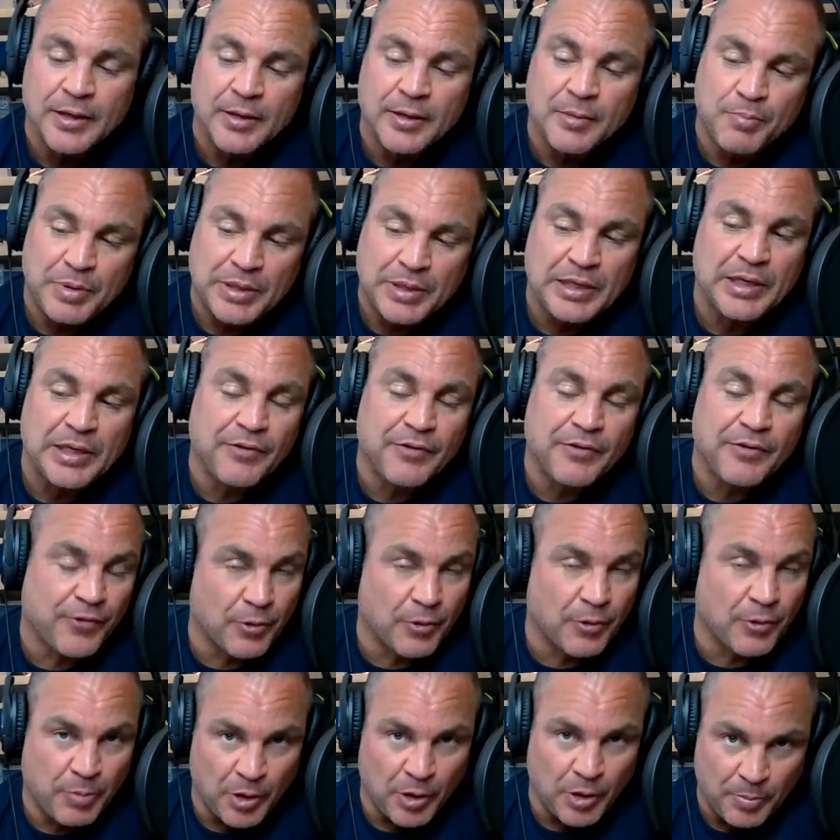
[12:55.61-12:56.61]
P for
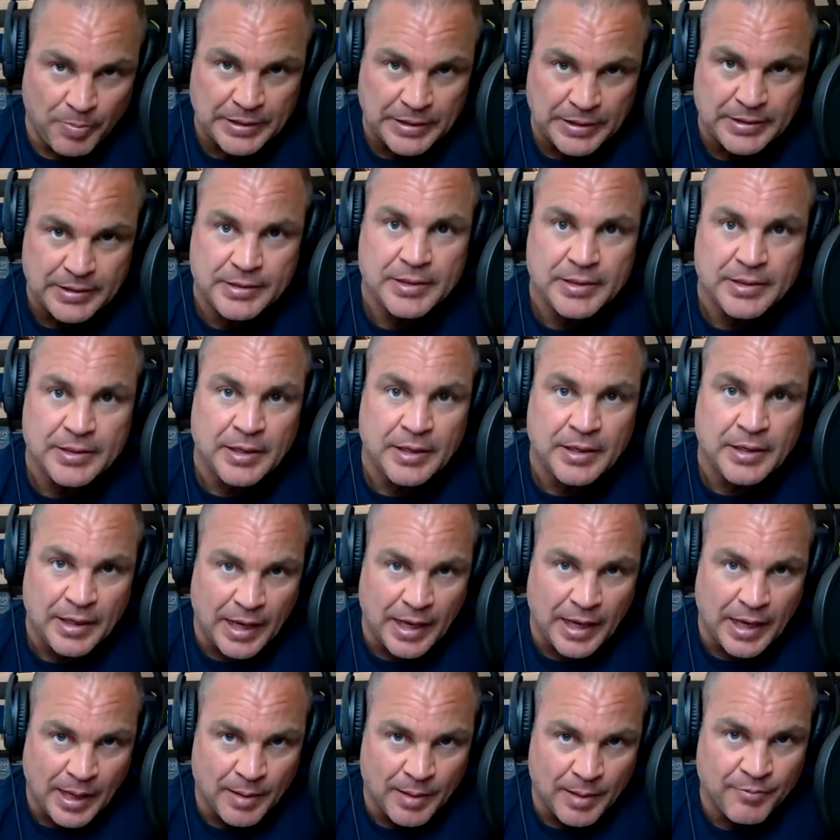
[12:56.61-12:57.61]
purpose,
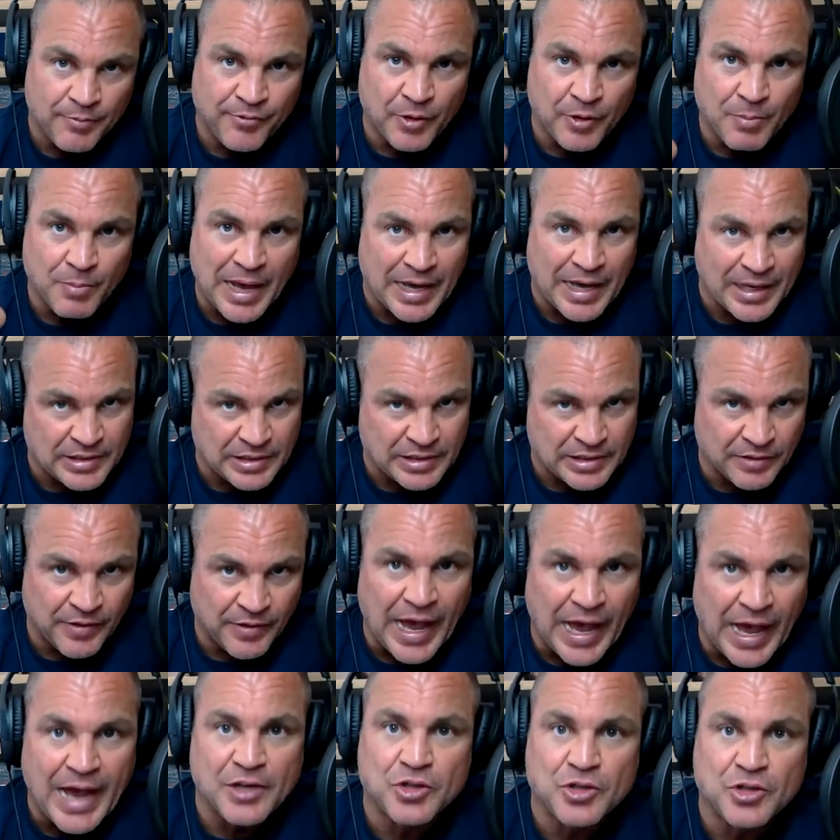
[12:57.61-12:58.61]
M for massive
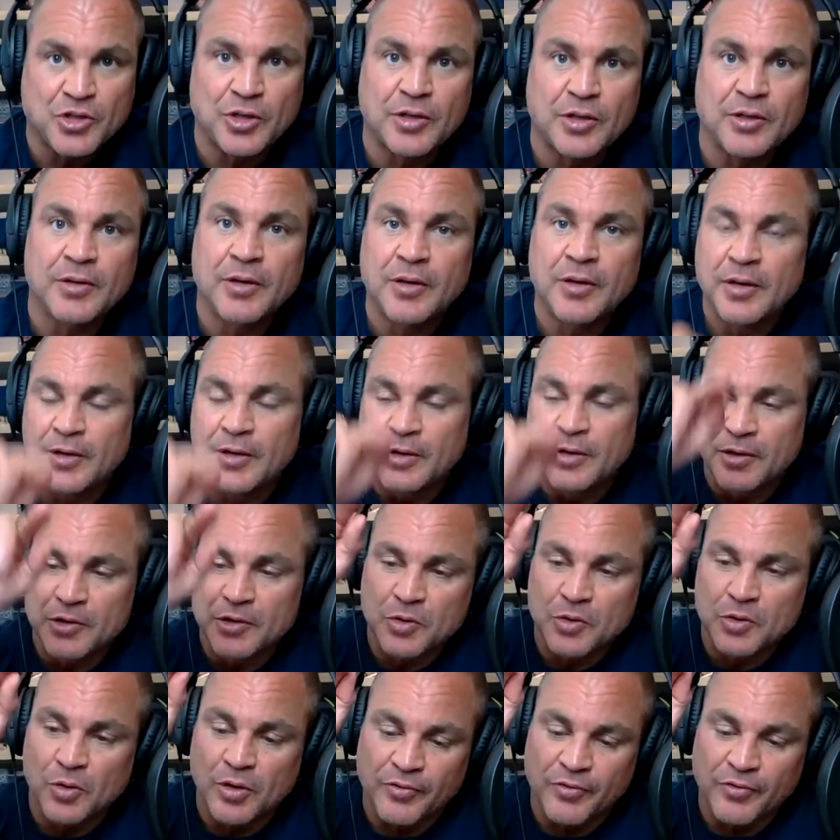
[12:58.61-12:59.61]
action. You
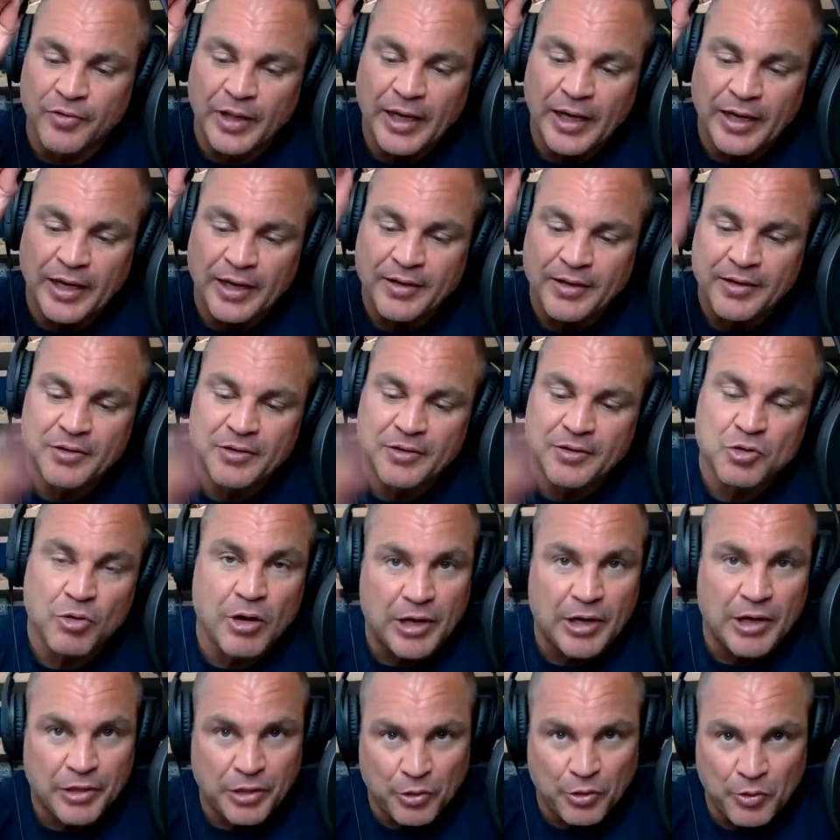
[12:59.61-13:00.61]
sort of like
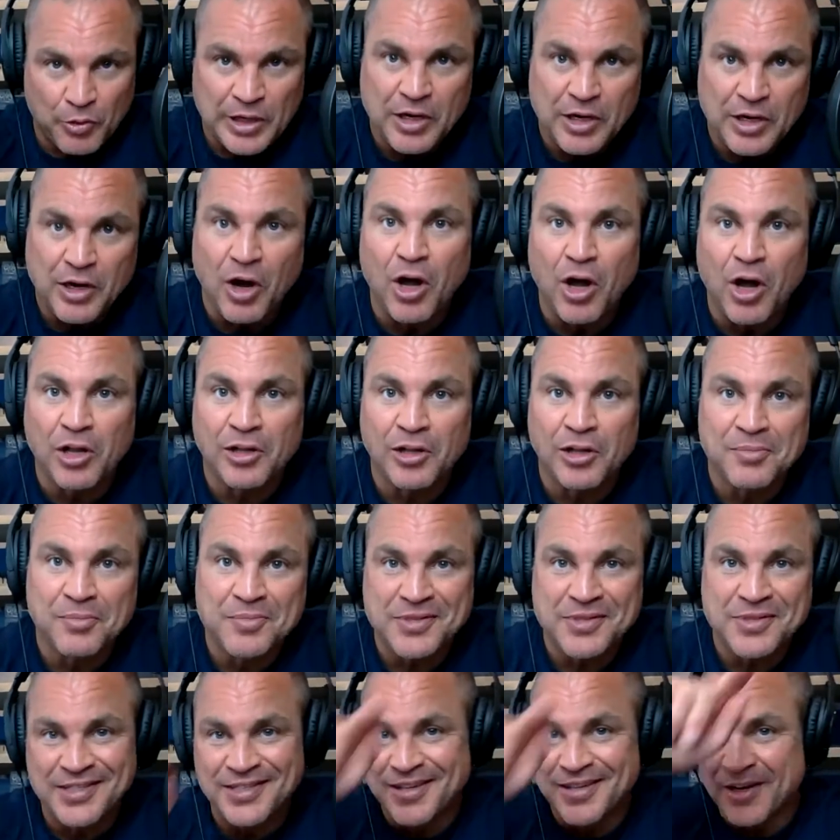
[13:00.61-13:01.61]
draw 3
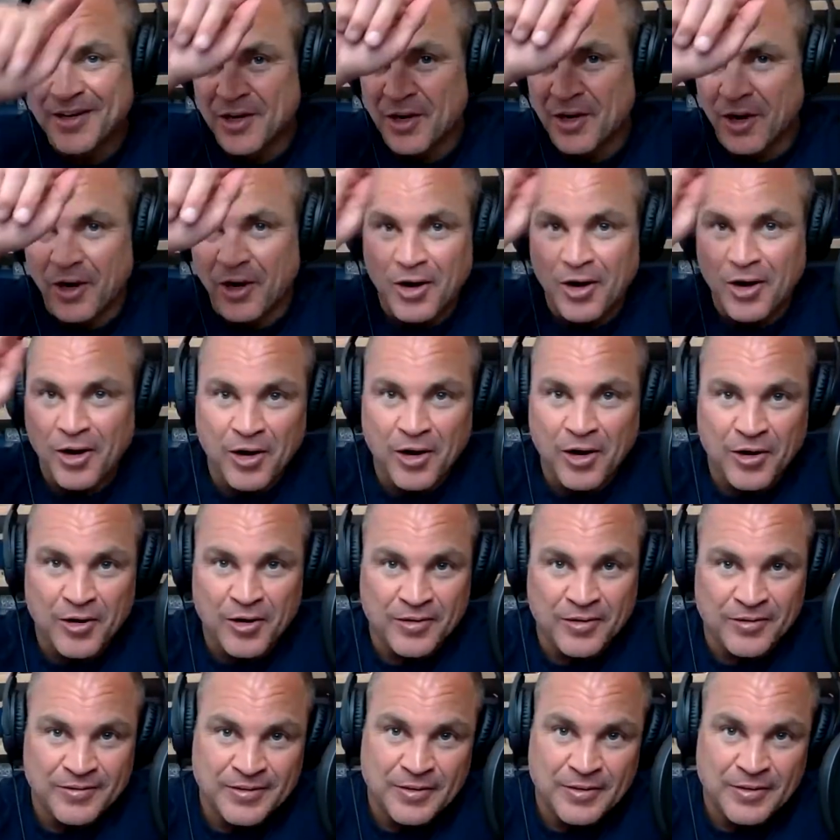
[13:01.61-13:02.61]
columns,
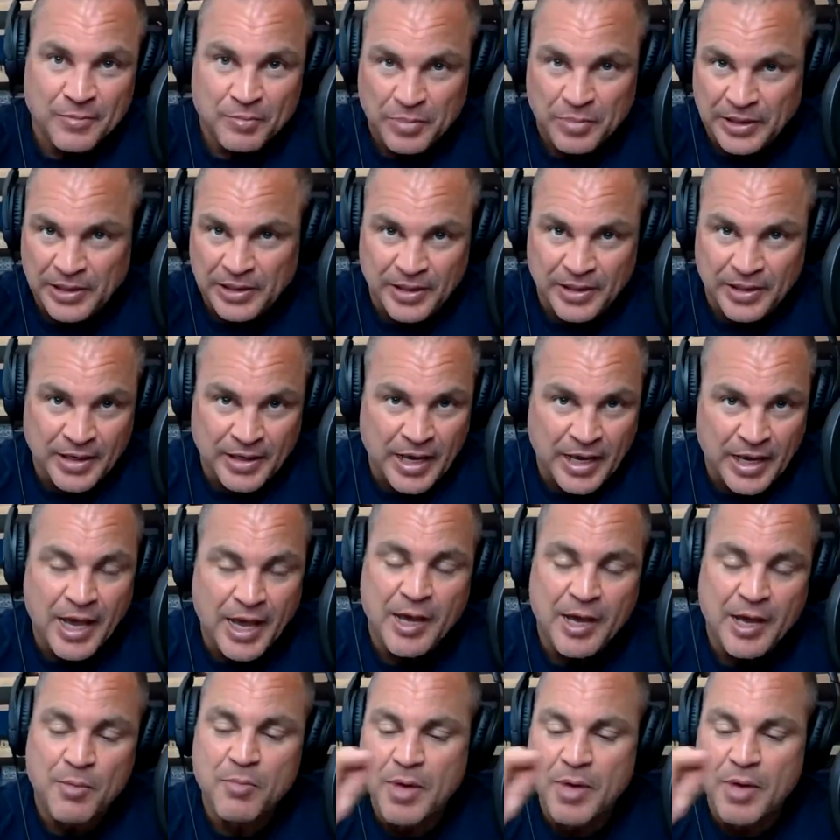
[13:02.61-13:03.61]
R, P,
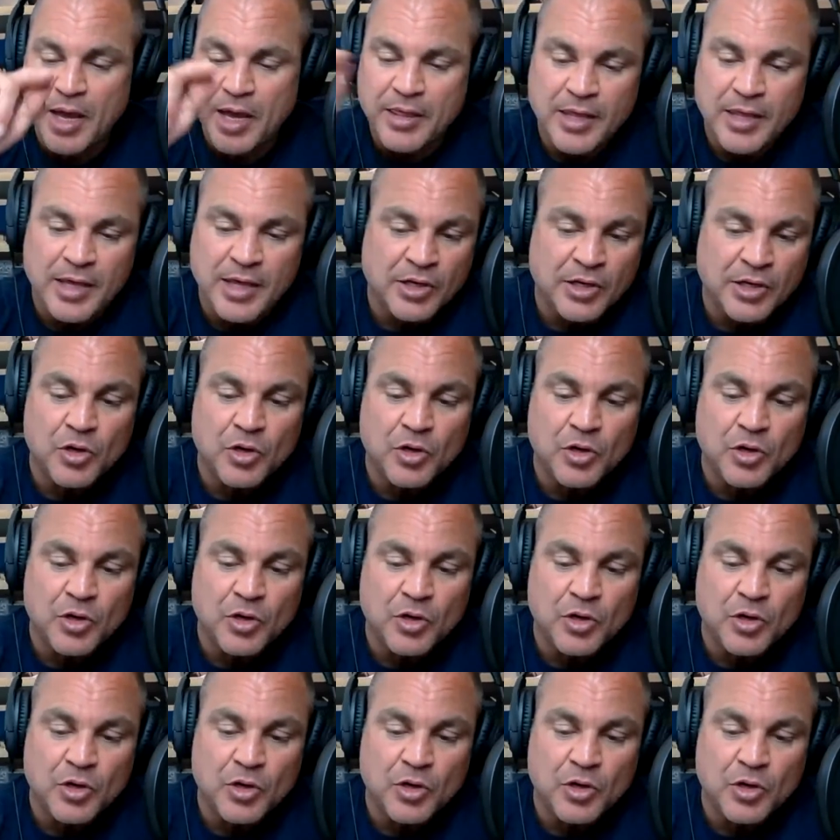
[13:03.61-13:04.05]
M, and then